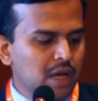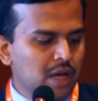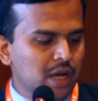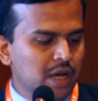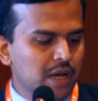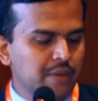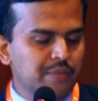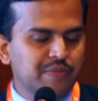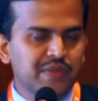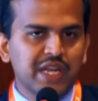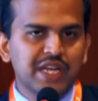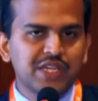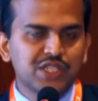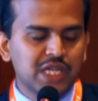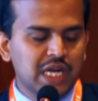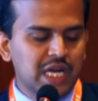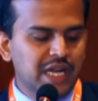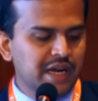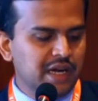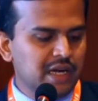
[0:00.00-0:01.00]

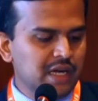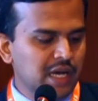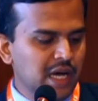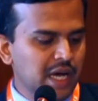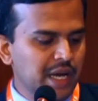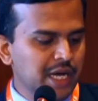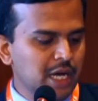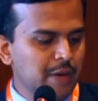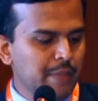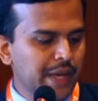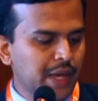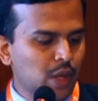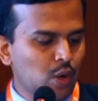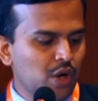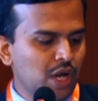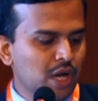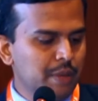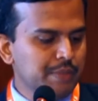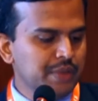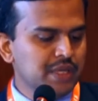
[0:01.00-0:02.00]
initially at 100
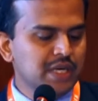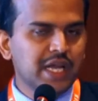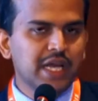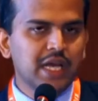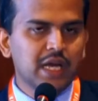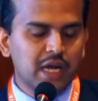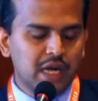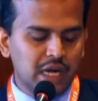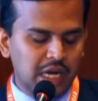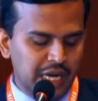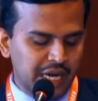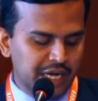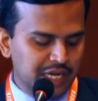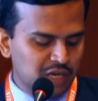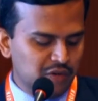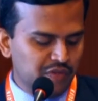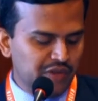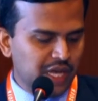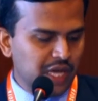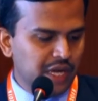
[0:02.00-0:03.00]
microgram per day, and
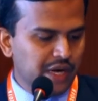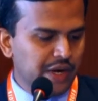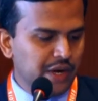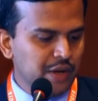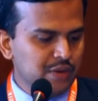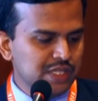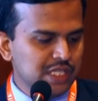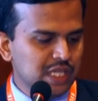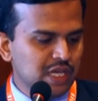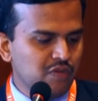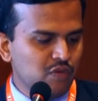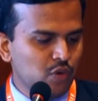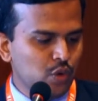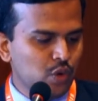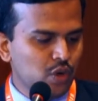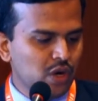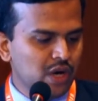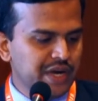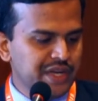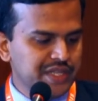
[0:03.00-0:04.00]
later we can reduce the
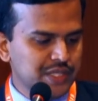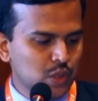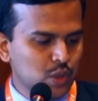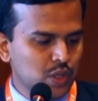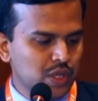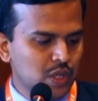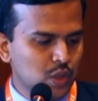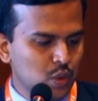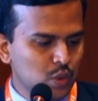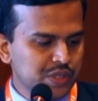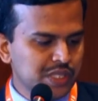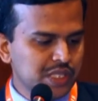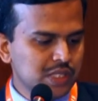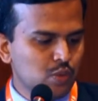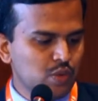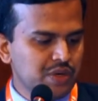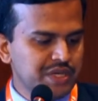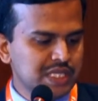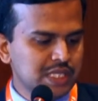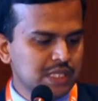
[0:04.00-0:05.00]
fludrocortisone
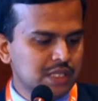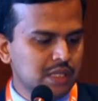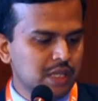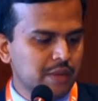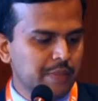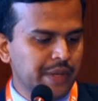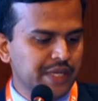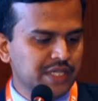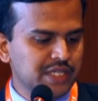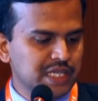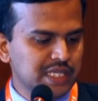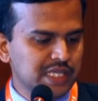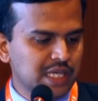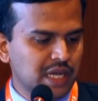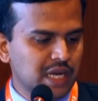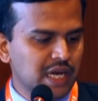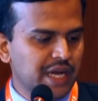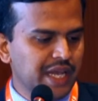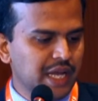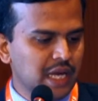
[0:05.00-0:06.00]
dose once the patients
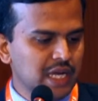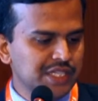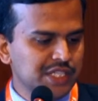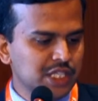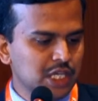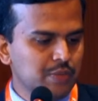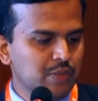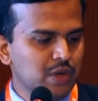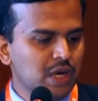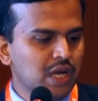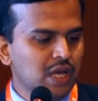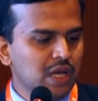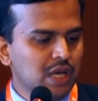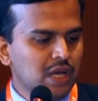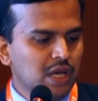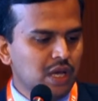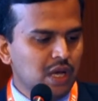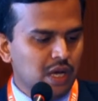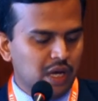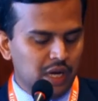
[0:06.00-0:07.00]
are clinically stable.
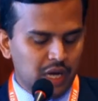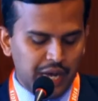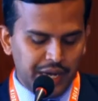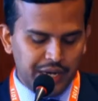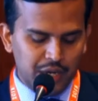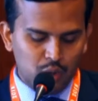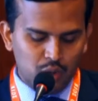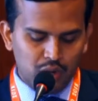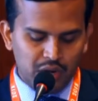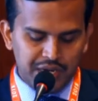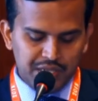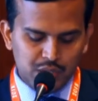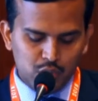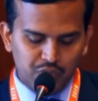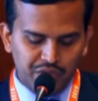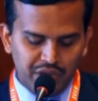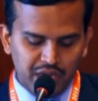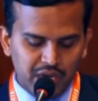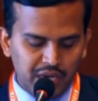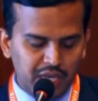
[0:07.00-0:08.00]
And
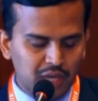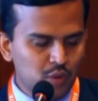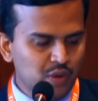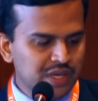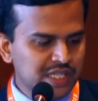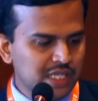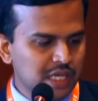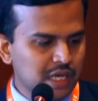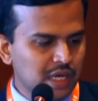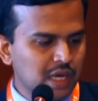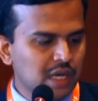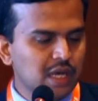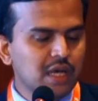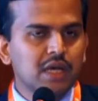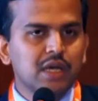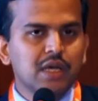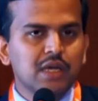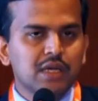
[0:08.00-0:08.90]
hydrocortisone we can give as a